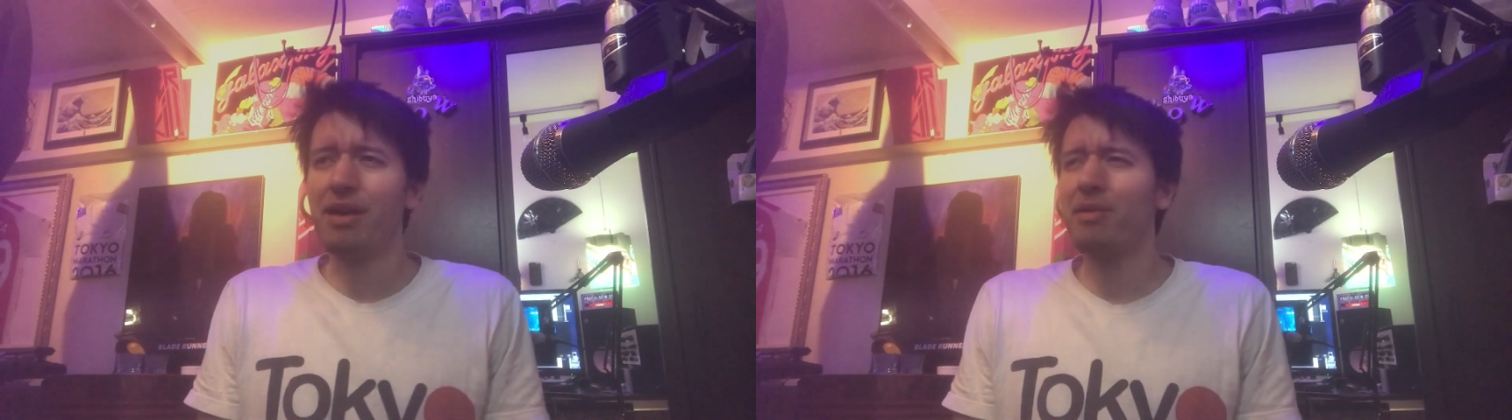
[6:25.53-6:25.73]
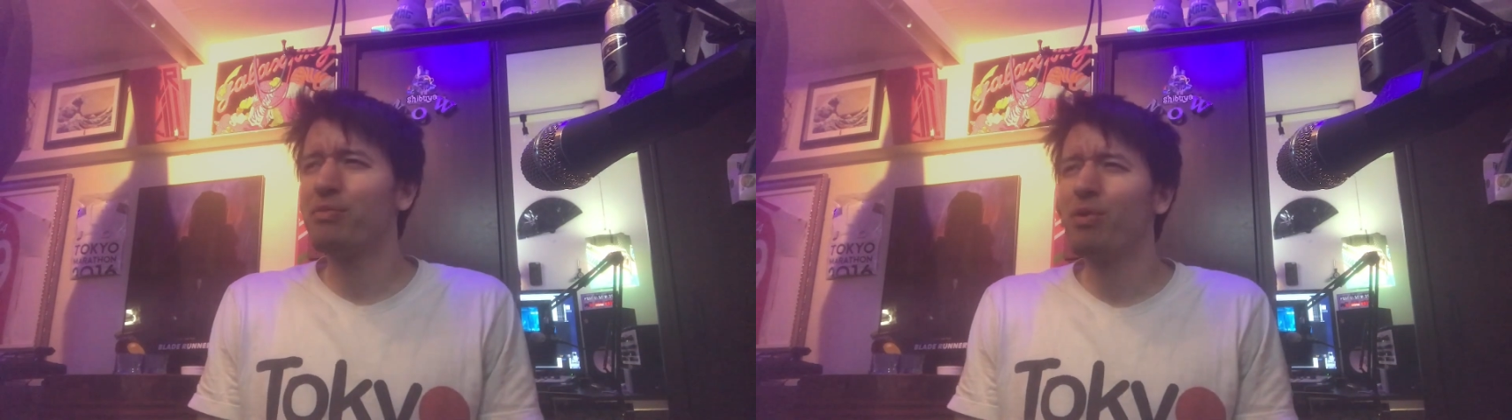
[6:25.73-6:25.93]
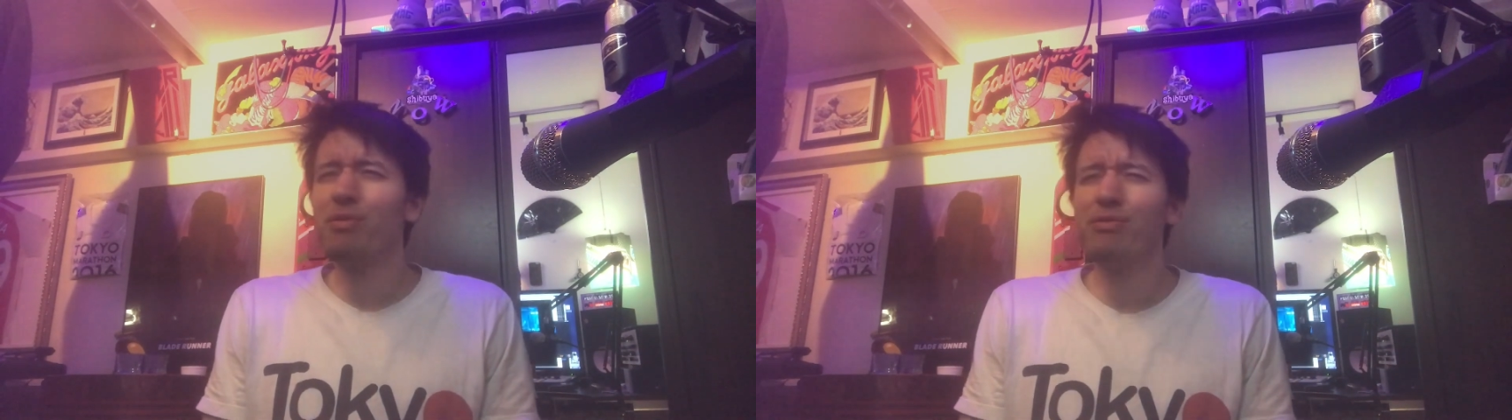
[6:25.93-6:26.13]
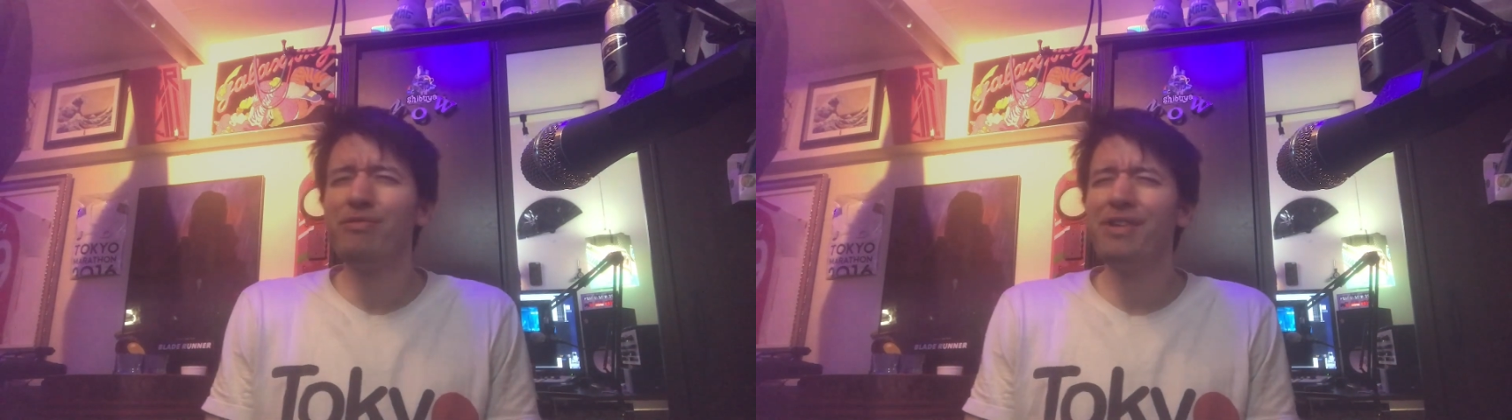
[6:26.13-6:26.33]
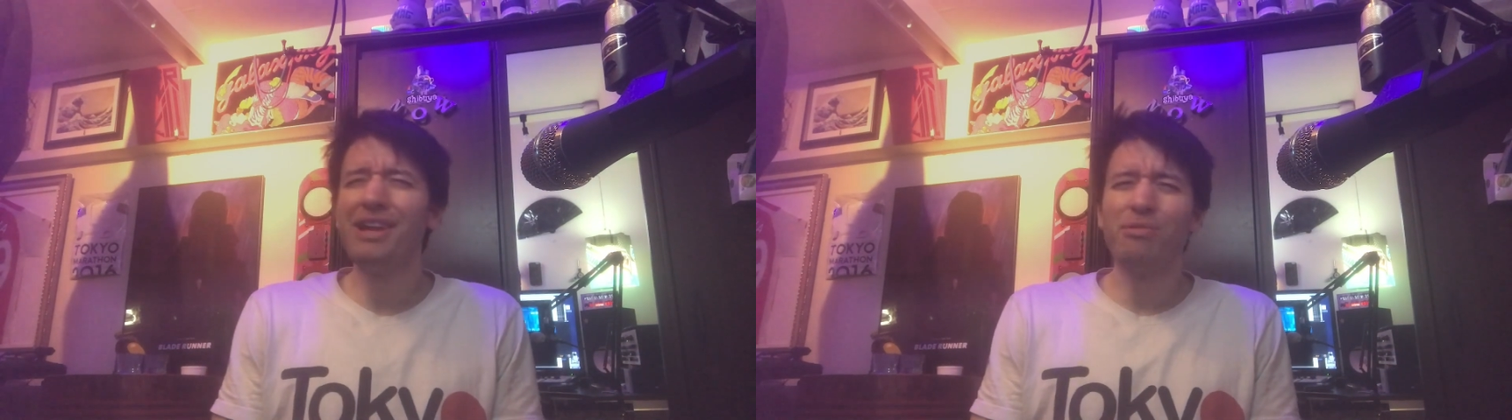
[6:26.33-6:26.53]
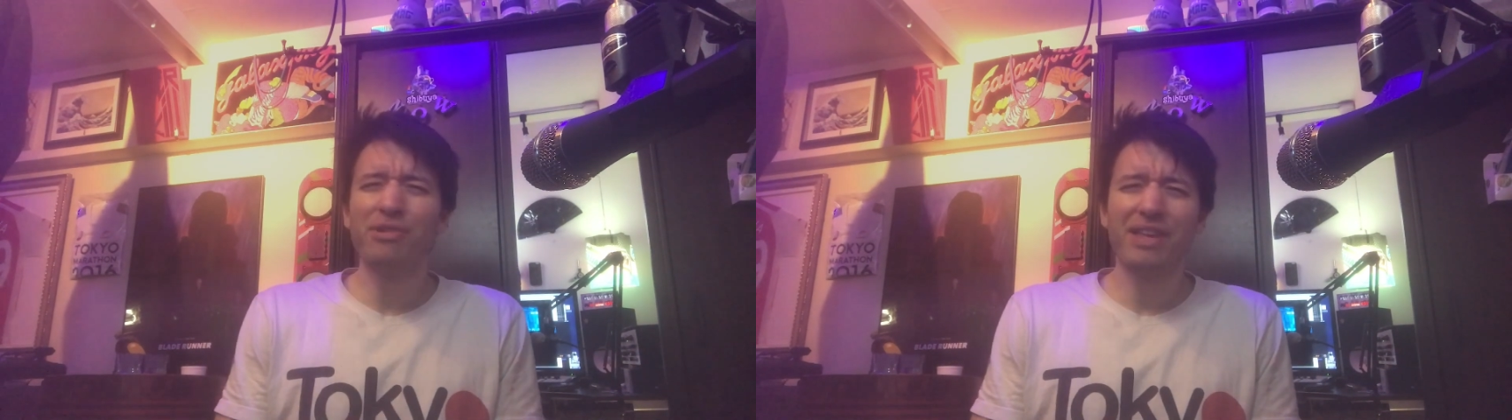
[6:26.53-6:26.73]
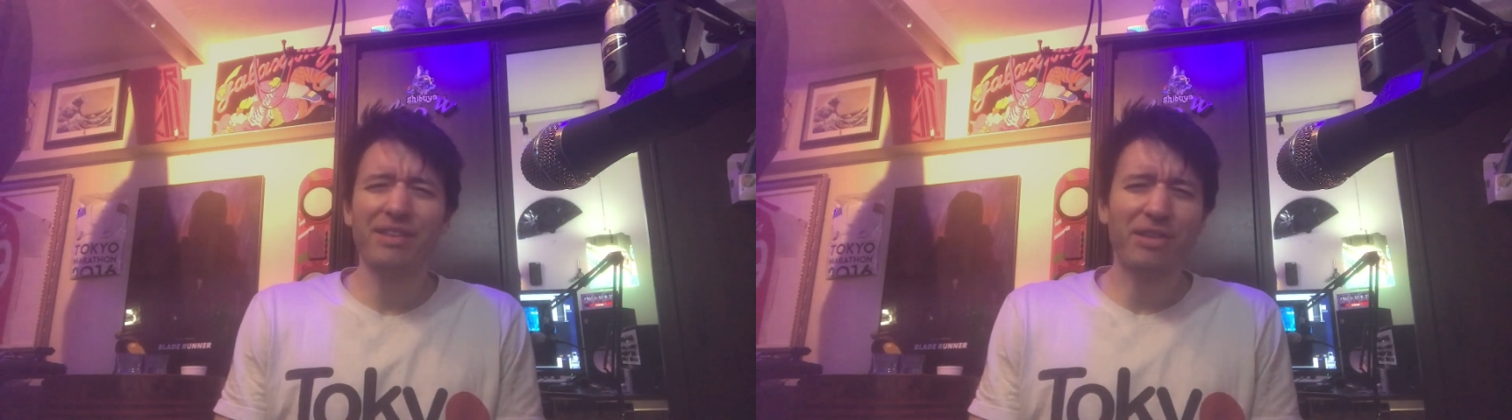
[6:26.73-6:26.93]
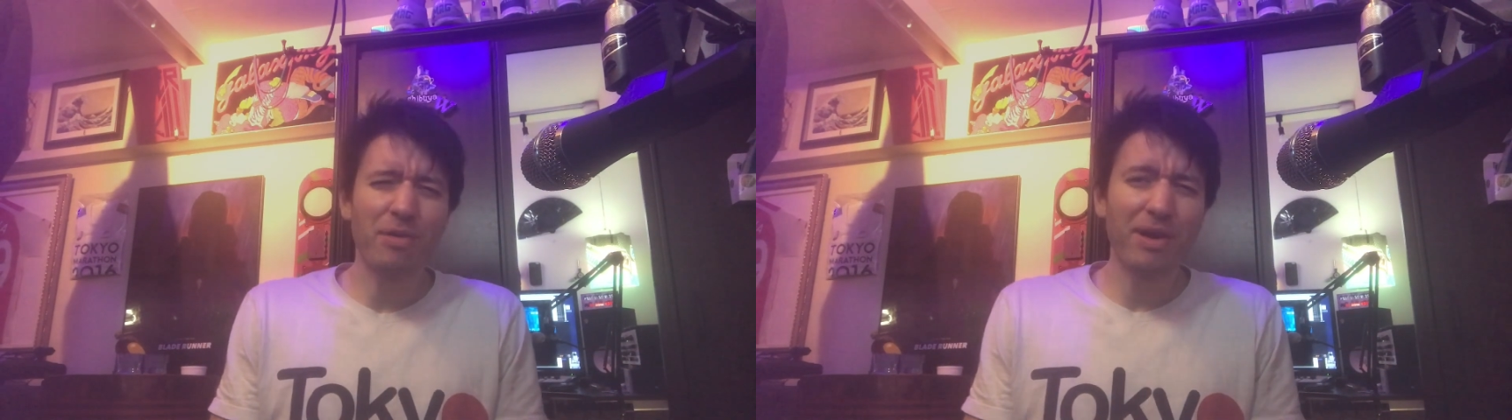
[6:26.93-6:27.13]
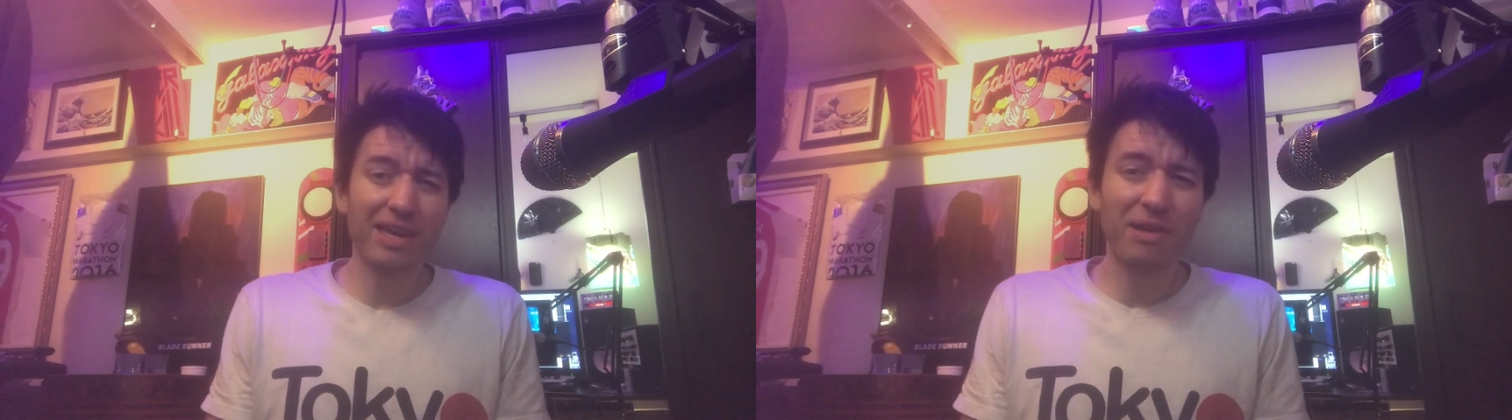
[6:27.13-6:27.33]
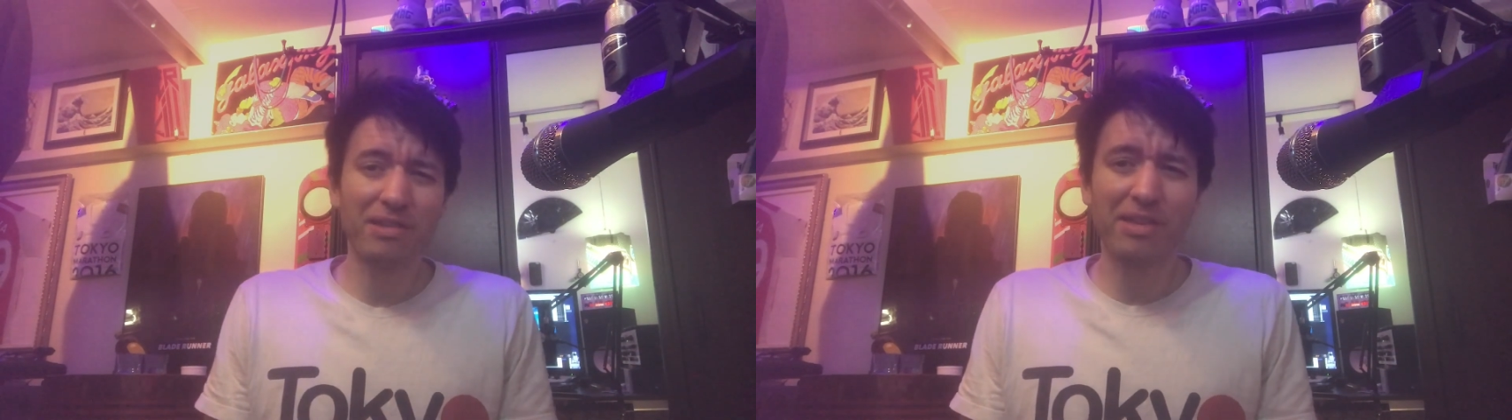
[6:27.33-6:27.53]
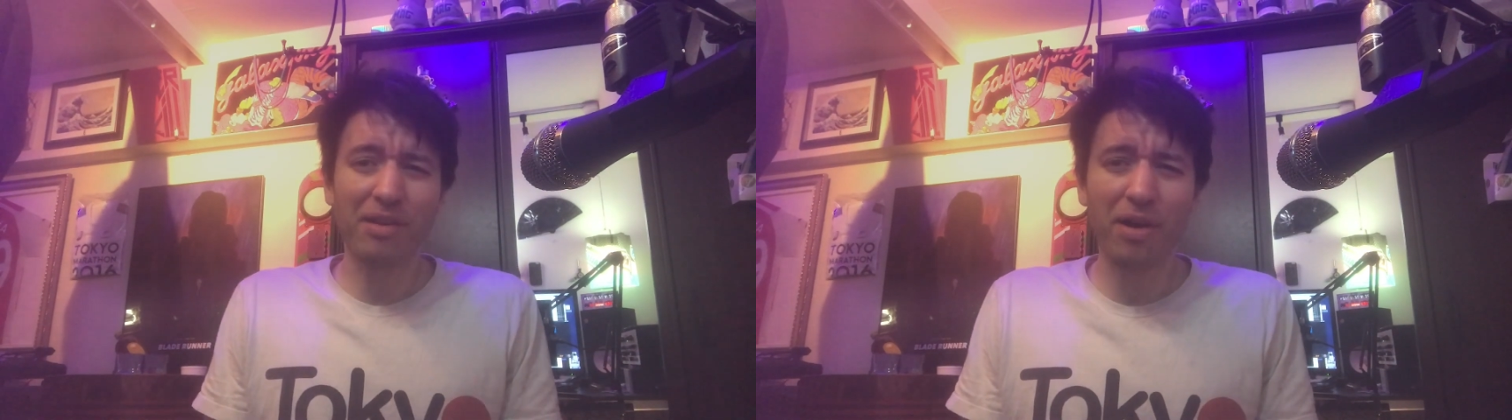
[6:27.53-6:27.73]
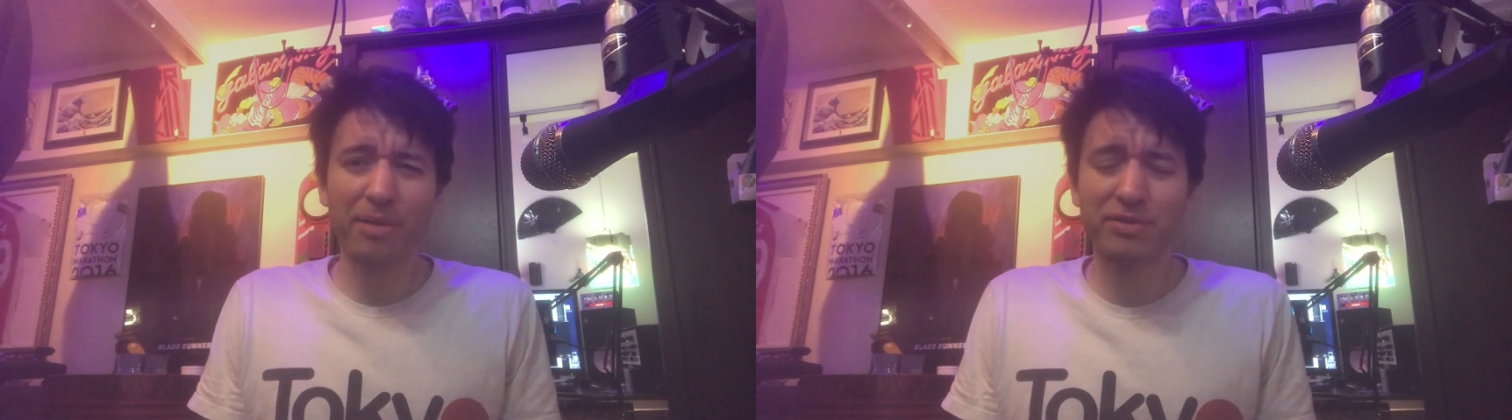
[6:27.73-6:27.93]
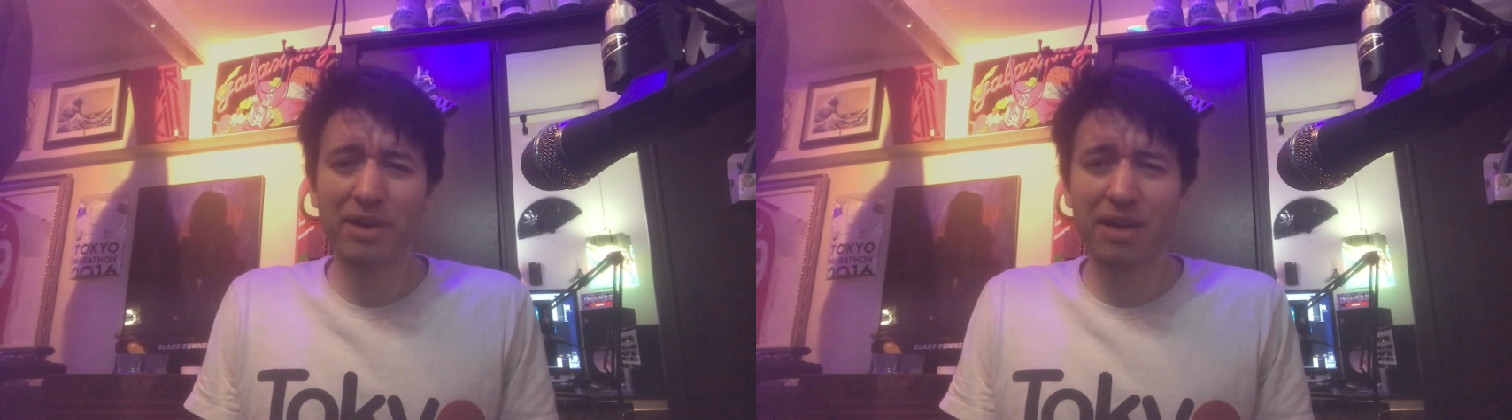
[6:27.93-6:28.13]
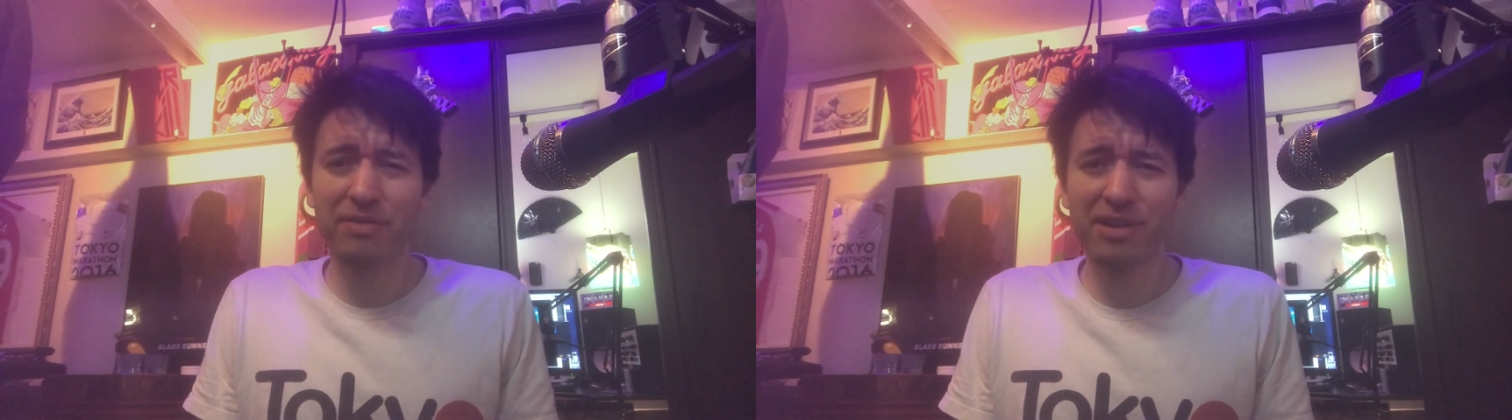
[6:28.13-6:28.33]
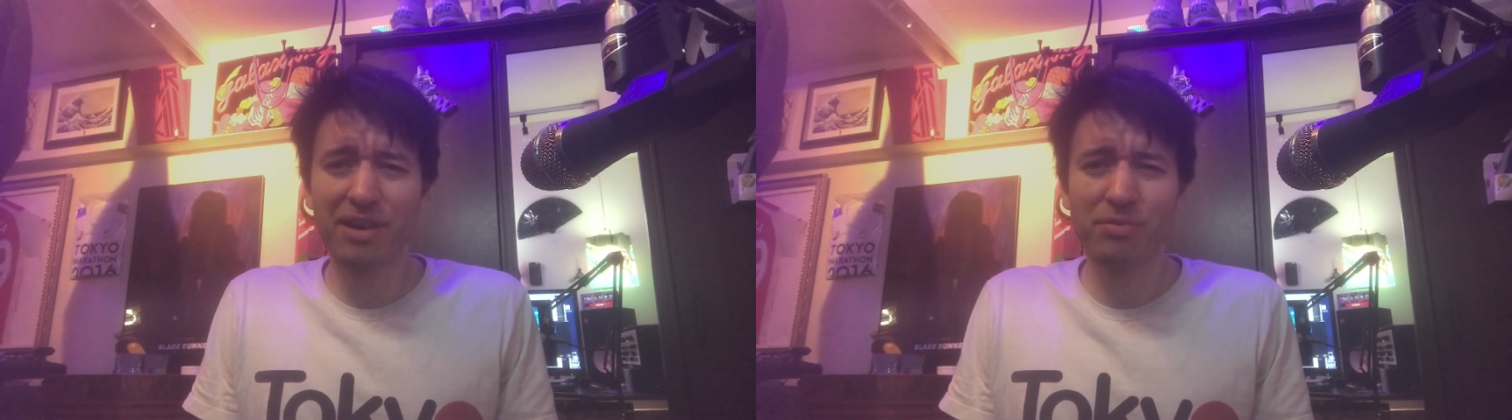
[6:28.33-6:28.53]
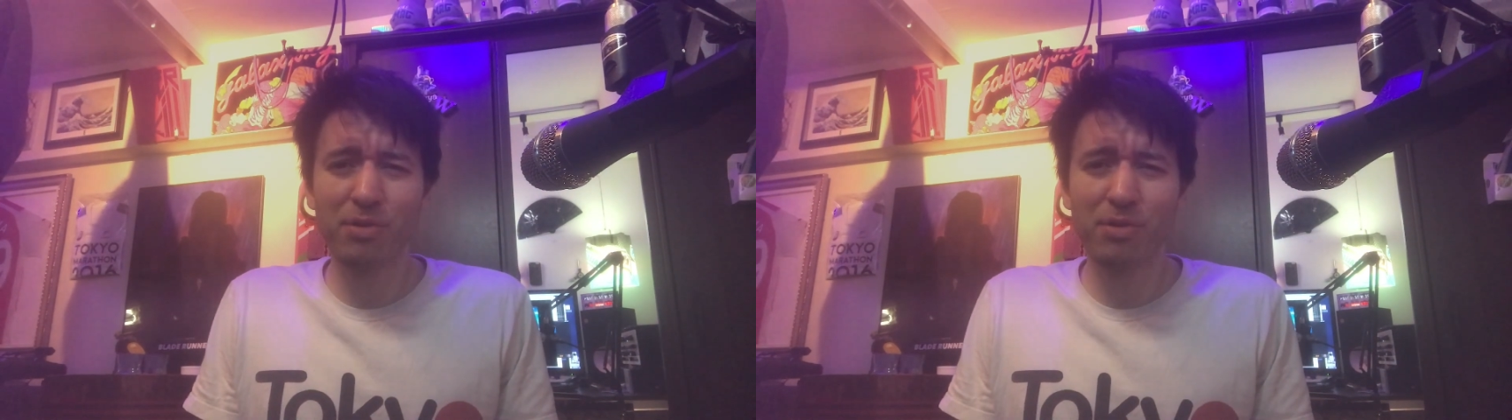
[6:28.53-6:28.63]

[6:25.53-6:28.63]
I mean, what really was he doing? He was a time traveler.